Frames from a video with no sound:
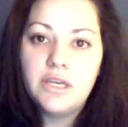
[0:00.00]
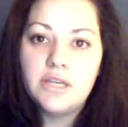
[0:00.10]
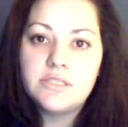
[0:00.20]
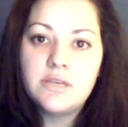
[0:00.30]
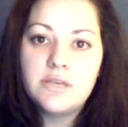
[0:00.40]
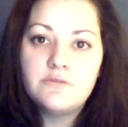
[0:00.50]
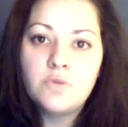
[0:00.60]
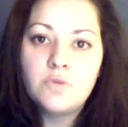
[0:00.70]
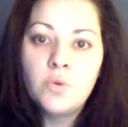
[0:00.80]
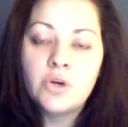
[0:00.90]
and I stepped
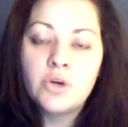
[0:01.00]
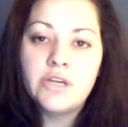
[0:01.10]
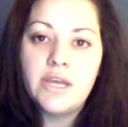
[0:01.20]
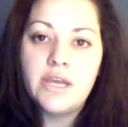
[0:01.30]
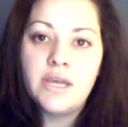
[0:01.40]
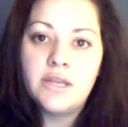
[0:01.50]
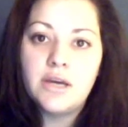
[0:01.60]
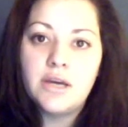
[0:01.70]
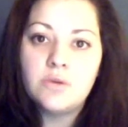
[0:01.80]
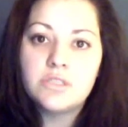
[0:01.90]
forward,
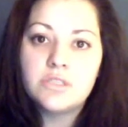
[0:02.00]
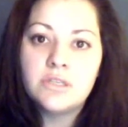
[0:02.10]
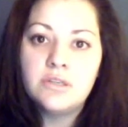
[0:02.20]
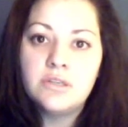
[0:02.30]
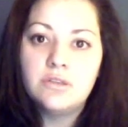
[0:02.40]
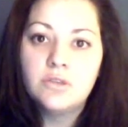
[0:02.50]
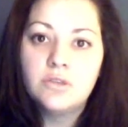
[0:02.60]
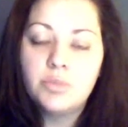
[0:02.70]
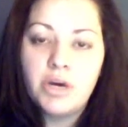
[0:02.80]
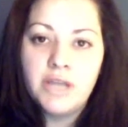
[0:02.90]
and I was going to
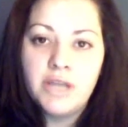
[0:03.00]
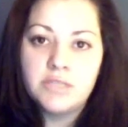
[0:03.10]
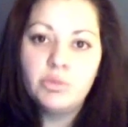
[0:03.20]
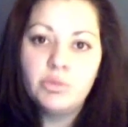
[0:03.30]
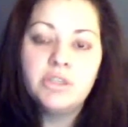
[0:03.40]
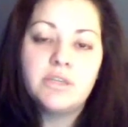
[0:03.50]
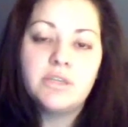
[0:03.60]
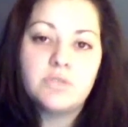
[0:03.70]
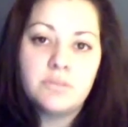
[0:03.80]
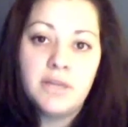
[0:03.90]
look behind this building
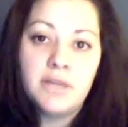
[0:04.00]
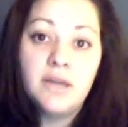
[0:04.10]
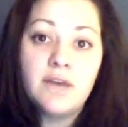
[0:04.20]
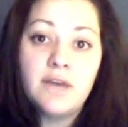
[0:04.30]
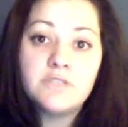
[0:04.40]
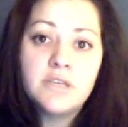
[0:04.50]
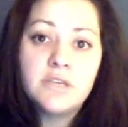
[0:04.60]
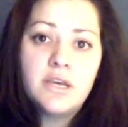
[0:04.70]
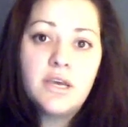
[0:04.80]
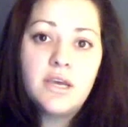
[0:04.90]
that was to my left,
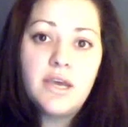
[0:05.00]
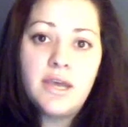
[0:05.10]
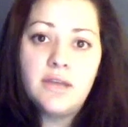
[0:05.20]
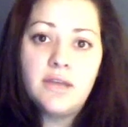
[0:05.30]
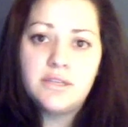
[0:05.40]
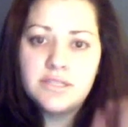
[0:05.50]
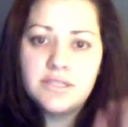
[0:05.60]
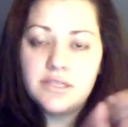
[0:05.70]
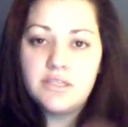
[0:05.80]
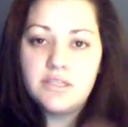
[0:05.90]
and
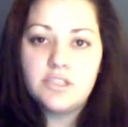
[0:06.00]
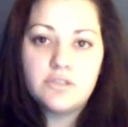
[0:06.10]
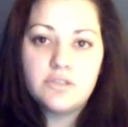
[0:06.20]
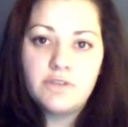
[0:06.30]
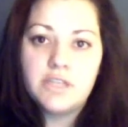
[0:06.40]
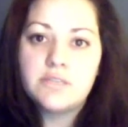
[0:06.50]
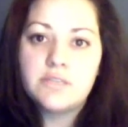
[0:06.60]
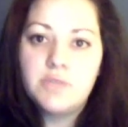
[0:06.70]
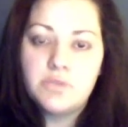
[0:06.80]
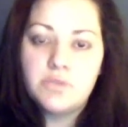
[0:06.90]
because it just felt like
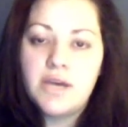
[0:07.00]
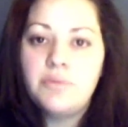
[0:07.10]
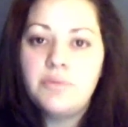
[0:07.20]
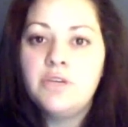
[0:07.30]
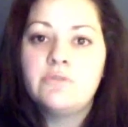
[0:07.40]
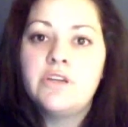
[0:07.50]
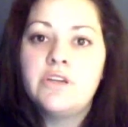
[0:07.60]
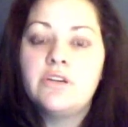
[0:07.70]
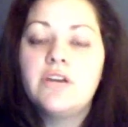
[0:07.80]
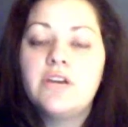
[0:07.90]
something was happening over
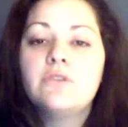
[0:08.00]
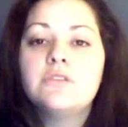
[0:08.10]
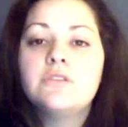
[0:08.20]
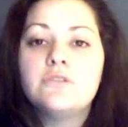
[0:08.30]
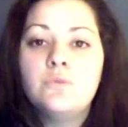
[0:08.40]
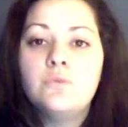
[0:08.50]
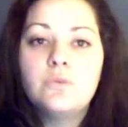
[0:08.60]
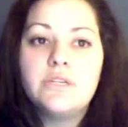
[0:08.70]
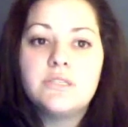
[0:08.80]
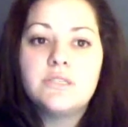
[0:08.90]
there. And I heard this
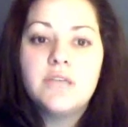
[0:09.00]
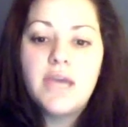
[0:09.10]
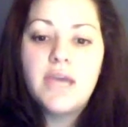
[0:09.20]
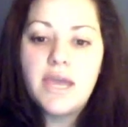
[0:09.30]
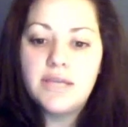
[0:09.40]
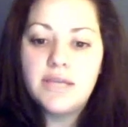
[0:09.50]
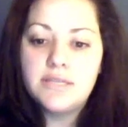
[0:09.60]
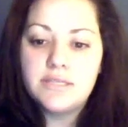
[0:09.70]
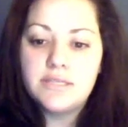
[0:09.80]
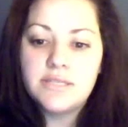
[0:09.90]
noise, and
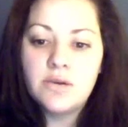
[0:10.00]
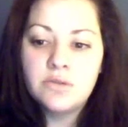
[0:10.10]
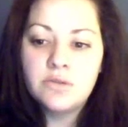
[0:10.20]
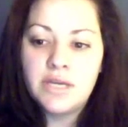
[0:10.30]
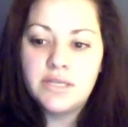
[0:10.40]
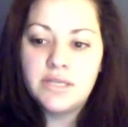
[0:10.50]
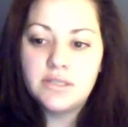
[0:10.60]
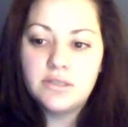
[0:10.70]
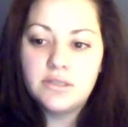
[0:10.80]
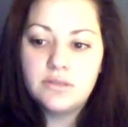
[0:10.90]
it sounded like
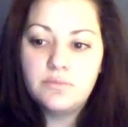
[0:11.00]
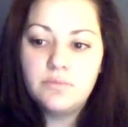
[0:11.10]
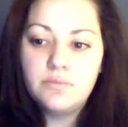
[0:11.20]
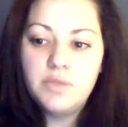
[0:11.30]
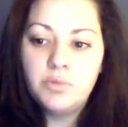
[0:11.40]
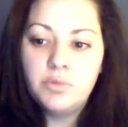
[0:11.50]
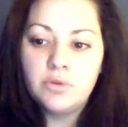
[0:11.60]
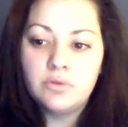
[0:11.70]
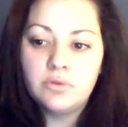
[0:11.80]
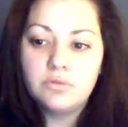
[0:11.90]

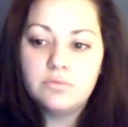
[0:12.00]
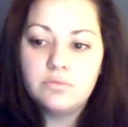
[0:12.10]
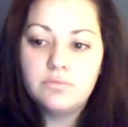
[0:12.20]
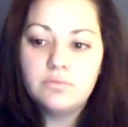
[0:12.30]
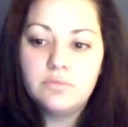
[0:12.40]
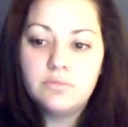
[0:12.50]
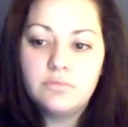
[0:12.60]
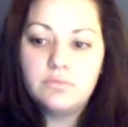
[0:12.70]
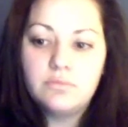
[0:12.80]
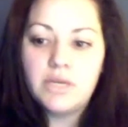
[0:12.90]
people,
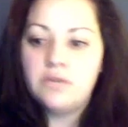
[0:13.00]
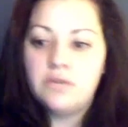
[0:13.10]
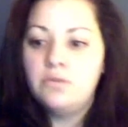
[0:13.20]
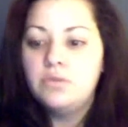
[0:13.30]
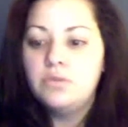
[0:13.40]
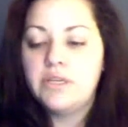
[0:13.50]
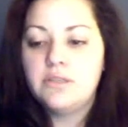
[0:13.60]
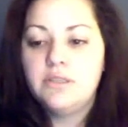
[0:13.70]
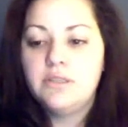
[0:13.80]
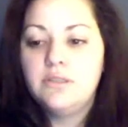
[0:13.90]
I don't know, like
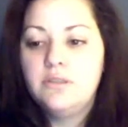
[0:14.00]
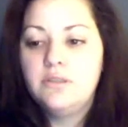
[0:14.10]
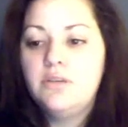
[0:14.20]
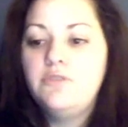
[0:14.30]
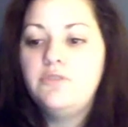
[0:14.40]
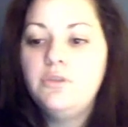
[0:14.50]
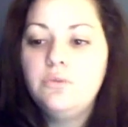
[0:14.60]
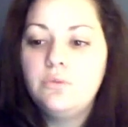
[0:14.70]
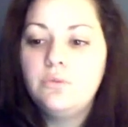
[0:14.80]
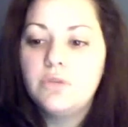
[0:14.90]
if
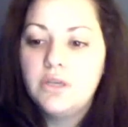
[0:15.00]
you,